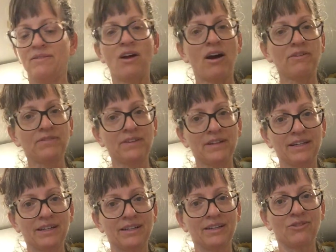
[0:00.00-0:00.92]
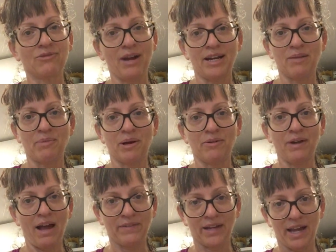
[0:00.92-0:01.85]
not feeling great about
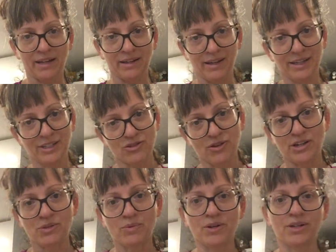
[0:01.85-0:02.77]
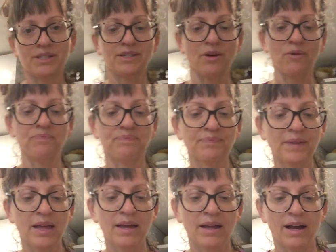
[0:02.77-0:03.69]
having a headache and trying to work. So
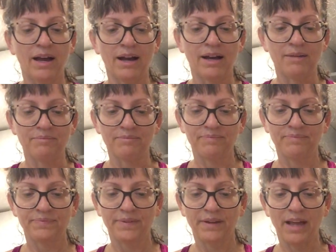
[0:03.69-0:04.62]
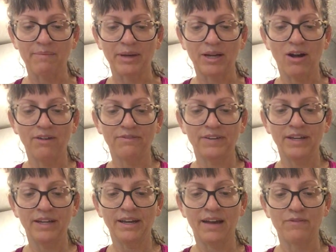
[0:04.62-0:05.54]
I have my
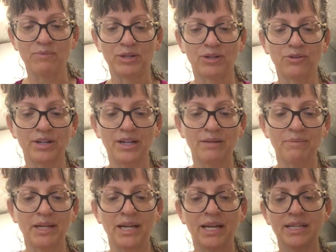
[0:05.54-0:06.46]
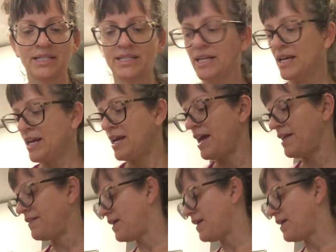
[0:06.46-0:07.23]
coffee, I have a bit of cream in it, and